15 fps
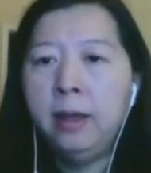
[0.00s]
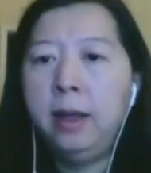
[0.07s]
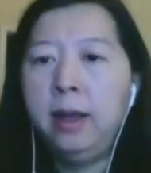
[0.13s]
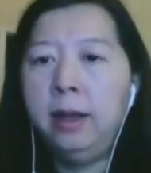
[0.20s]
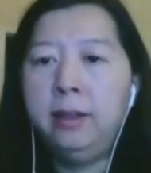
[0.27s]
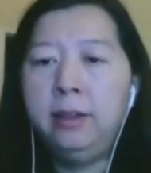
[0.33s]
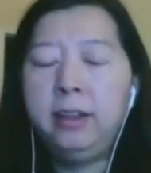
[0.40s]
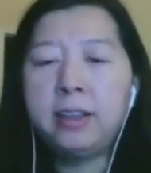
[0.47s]

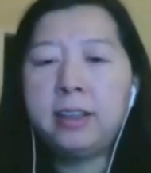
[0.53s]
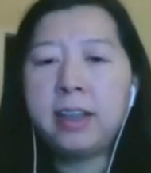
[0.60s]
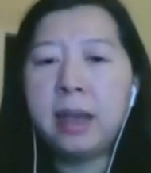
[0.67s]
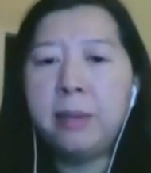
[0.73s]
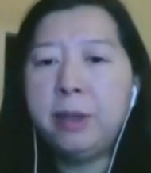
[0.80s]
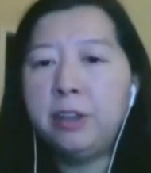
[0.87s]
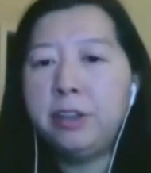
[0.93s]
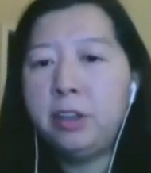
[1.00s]
And this can
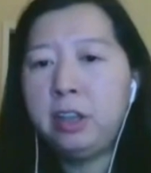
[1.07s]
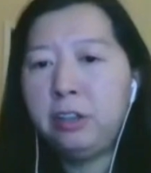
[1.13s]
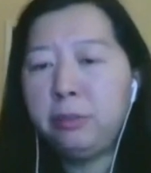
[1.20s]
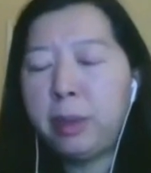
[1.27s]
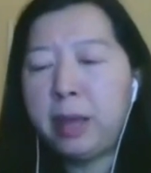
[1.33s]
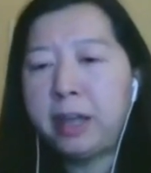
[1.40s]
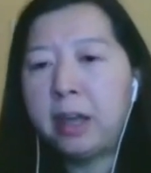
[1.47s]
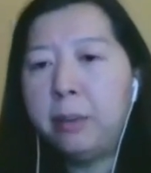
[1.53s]
be
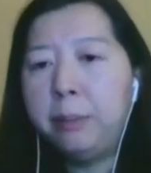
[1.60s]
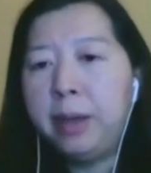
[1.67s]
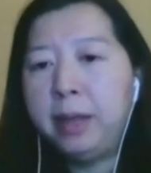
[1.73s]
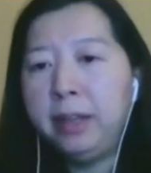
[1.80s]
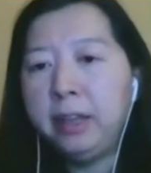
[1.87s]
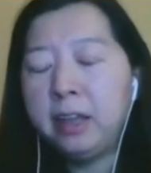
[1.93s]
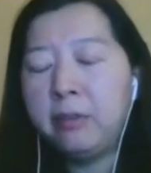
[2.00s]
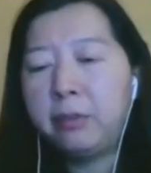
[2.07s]
achieved by
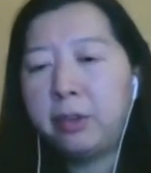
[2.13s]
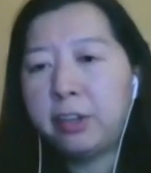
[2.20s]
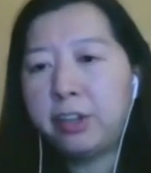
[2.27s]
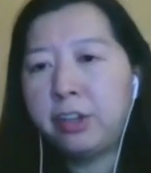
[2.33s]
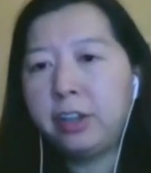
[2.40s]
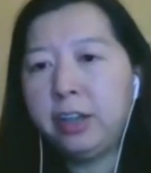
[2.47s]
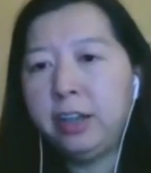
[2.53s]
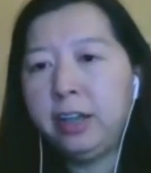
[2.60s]
combining
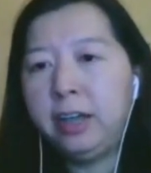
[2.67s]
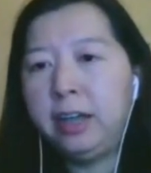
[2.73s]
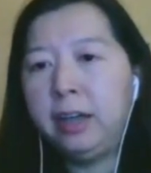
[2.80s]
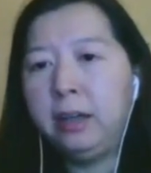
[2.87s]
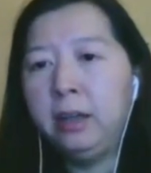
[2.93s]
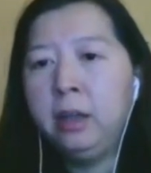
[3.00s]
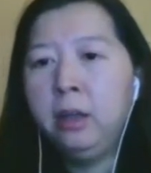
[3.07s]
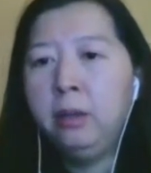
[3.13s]
conversation
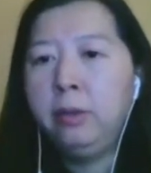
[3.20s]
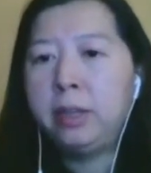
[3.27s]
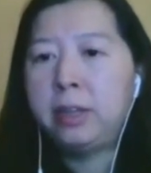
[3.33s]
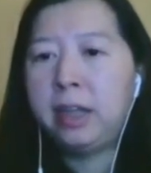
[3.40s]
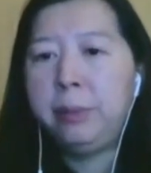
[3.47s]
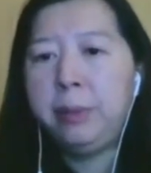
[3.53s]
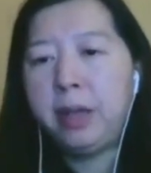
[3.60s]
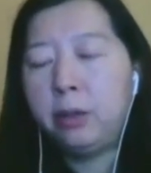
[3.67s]
AI with
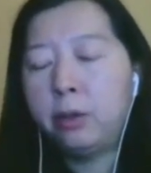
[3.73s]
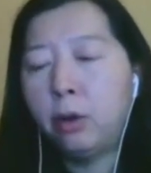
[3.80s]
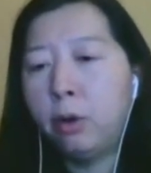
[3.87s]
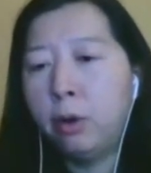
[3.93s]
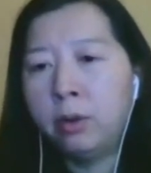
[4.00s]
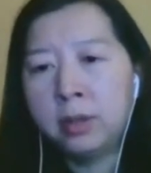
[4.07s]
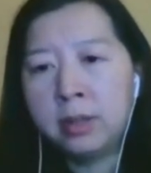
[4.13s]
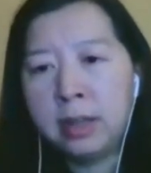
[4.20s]
API
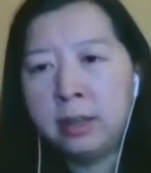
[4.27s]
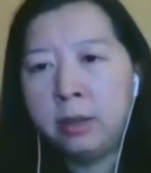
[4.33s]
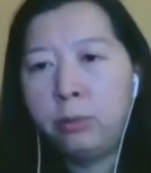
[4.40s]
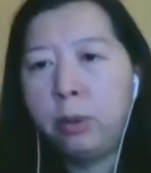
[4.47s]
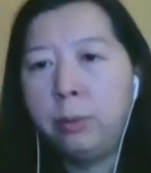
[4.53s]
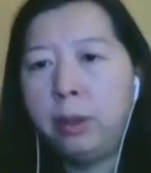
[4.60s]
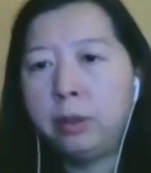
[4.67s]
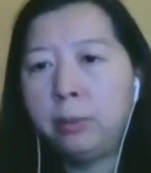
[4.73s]
calls and
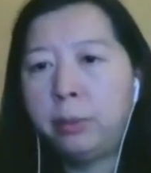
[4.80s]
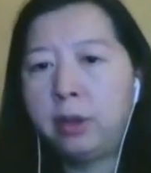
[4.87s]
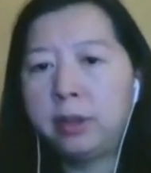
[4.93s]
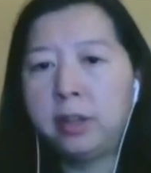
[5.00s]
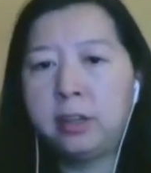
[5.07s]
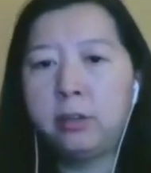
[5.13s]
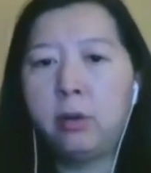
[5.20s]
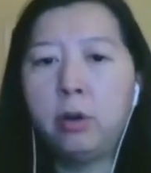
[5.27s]
robot
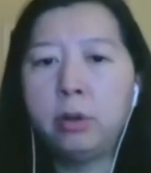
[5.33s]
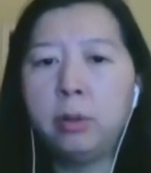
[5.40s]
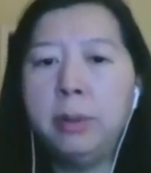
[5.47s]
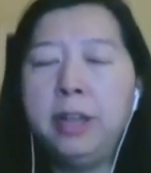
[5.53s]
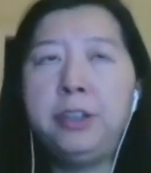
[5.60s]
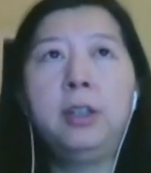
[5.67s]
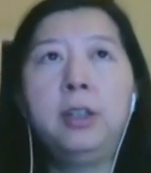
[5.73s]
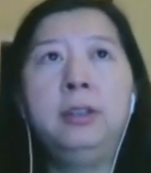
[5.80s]
process
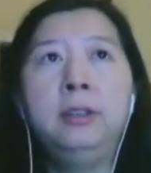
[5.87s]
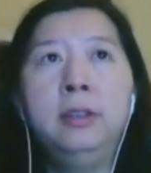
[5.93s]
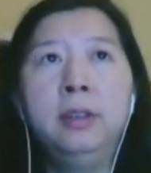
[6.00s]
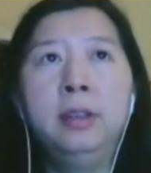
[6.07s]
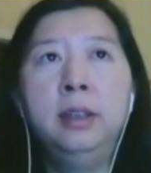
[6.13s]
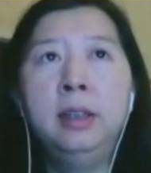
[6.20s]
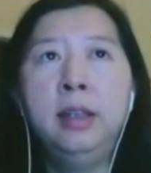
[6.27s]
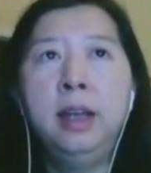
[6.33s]
automation.
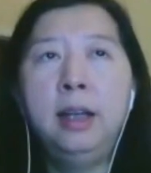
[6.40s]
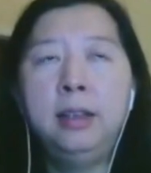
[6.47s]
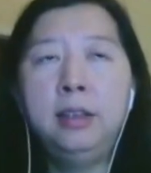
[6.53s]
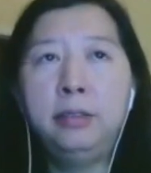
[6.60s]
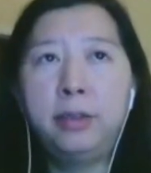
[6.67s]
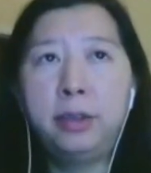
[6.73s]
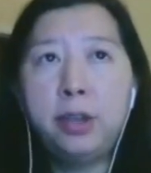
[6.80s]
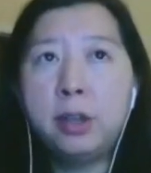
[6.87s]
And
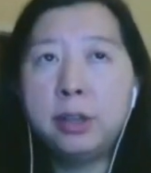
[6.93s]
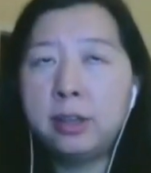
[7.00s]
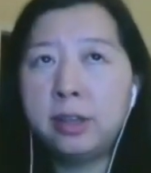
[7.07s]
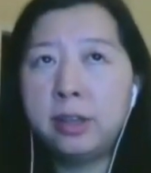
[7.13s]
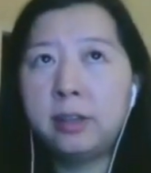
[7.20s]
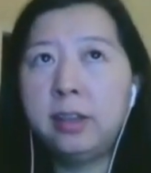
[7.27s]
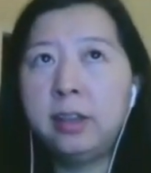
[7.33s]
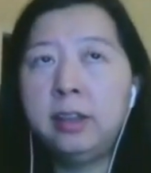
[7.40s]
the virtual
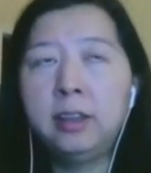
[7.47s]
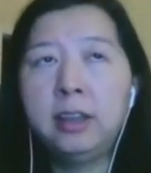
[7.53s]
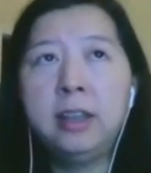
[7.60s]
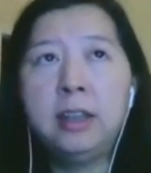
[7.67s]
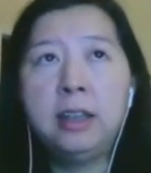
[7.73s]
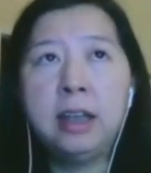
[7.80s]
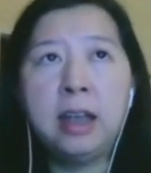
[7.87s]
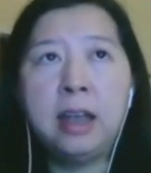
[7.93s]
assistant
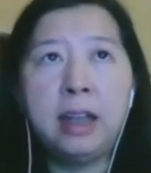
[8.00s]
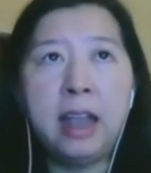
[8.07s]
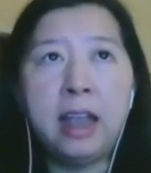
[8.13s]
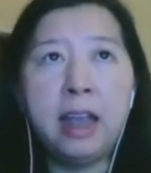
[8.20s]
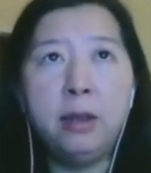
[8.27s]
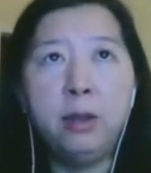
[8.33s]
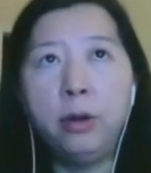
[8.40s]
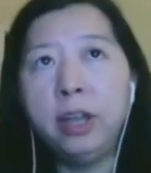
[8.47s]

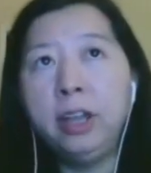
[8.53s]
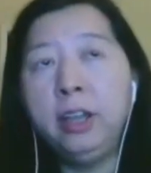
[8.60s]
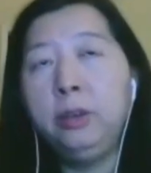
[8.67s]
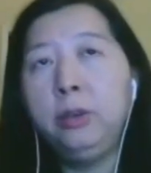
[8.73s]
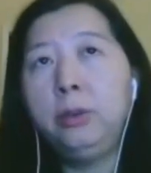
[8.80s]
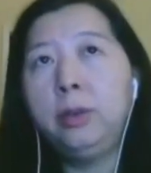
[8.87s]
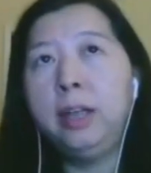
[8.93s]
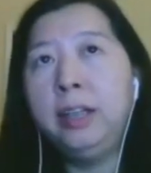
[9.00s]
can log
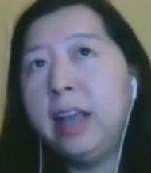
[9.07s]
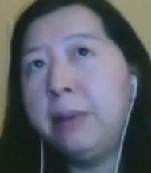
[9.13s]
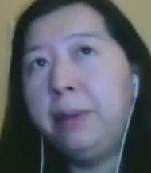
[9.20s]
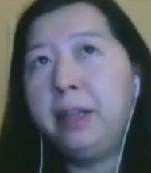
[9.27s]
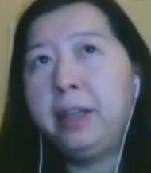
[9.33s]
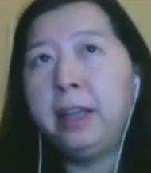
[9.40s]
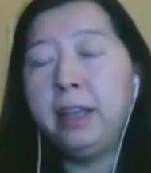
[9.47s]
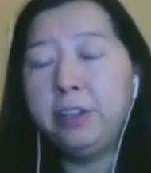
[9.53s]
into any
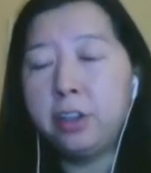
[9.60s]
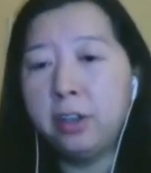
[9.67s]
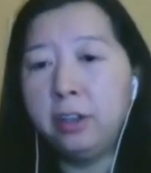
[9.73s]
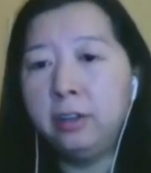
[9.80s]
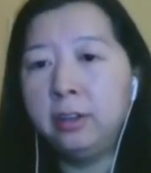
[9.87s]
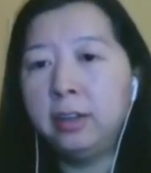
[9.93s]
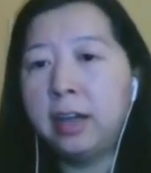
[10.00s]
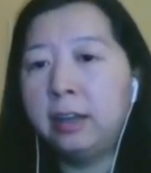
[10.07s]

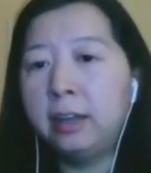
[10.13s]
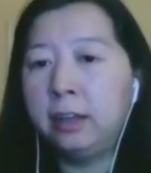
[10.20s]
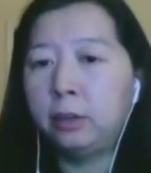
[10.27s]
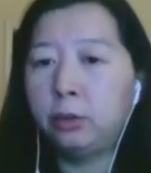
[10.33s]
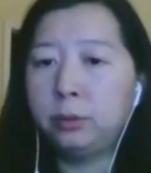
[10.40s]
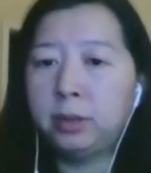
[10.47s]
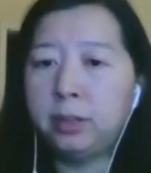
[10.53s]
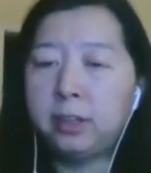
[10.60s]
application, connect
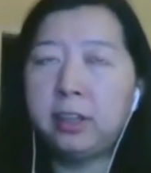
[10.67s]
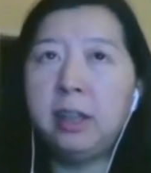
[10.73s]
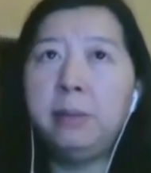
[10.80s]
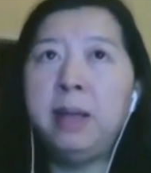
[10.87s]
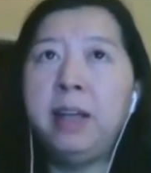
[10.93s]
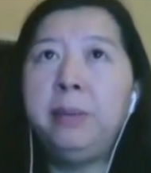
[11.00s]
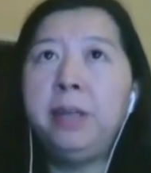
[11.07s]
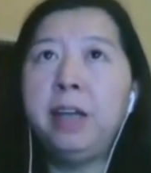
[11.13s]
to system
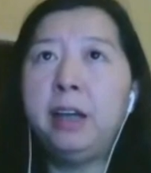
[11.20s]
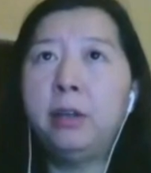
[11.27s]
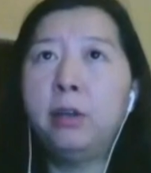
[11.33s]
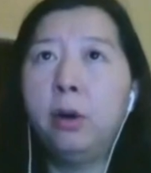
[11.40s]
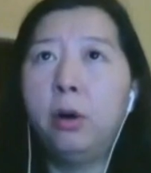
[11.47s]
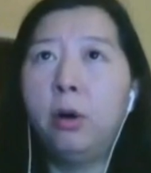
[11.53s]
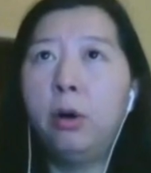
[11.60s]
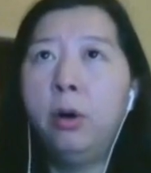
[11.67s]
API
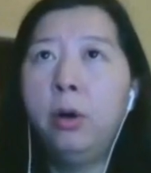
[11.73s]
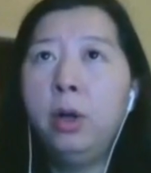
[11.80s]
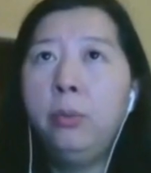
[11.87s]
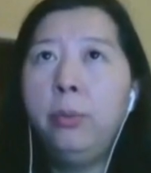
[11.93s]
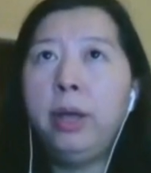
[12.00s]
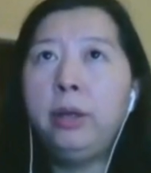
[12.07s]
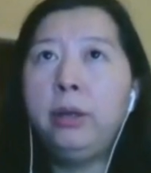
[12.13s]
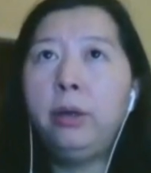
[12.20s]
call,
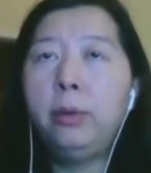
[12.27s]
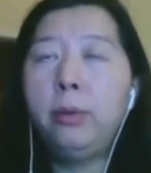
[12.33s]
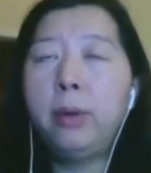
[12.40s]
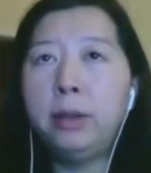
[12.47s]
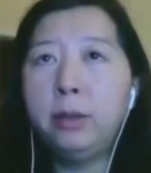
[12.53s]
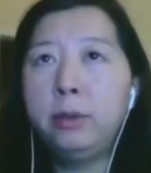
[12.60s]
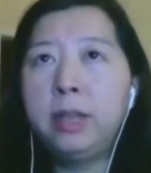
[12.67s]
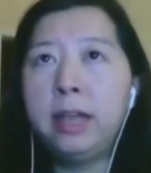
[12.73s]
read or
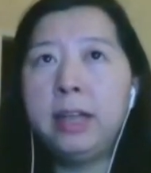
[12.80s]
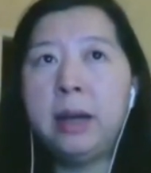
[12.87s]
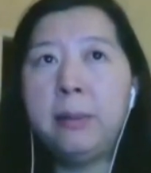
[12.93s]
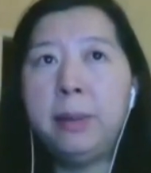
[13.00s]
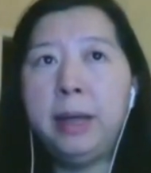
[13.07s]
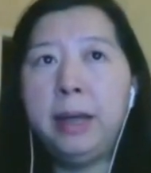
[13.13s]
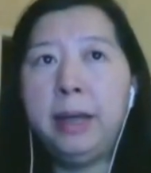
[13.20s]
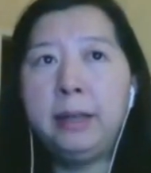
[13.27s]
write to
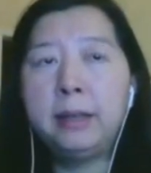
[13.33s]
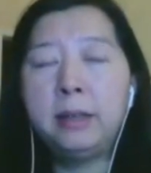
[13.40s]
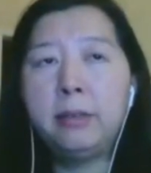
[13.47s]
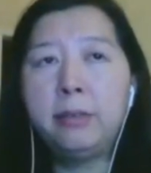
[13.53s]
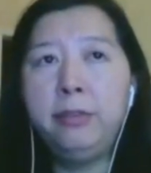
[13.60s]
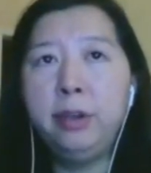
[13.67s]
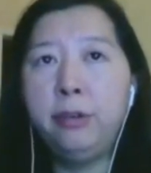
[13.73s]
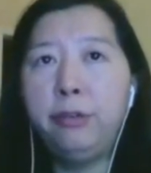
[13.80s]
database,
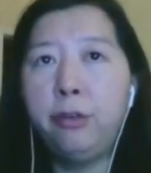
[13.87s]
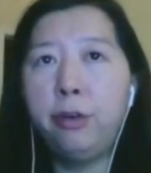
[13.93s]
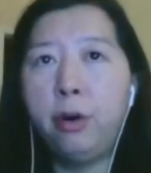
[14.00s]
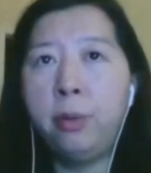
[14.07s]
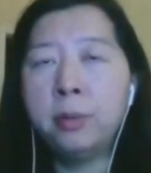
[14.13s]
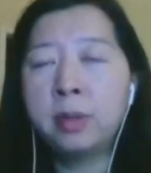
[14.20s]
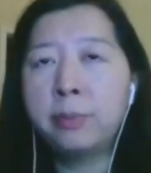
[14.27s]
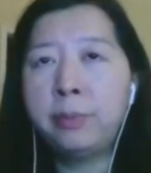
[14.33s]
fill
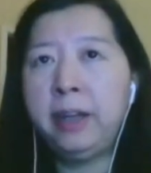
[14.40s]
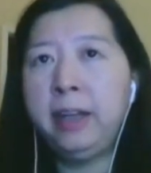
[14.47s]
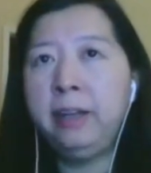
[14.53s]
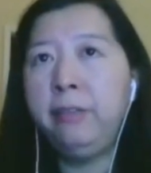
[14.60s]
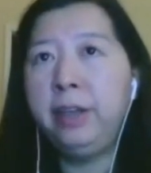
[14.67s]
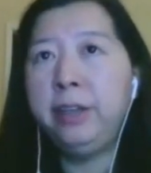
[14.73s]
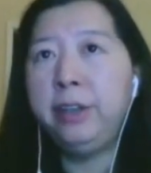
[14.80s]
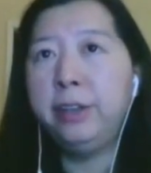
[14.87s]
forms, play
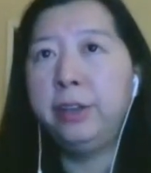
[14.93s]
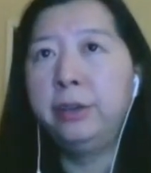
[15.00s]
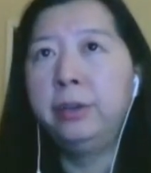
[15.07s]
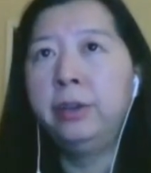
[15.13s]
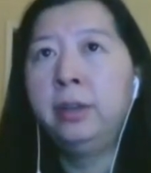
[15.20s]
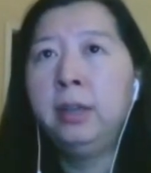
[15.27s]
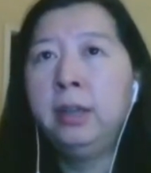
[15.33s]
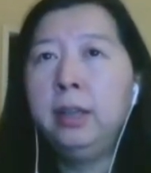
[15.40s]
video,
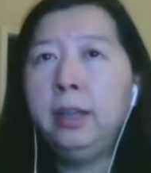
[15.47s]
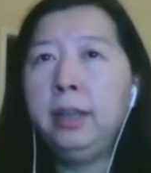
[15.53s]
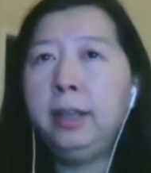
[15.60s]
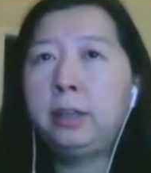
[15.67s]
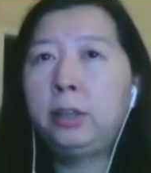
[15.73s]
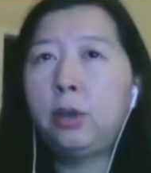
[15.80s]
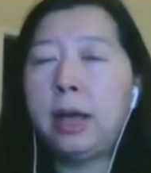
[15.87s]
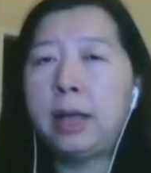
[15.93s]

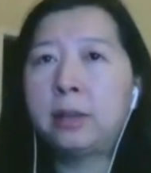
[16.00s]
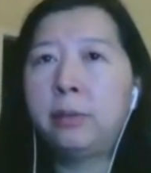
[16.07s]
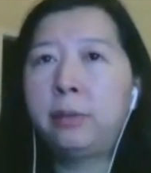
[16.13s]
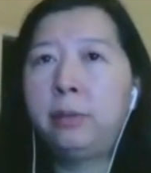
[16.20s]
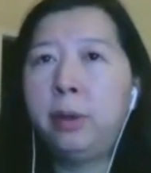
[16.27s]
extract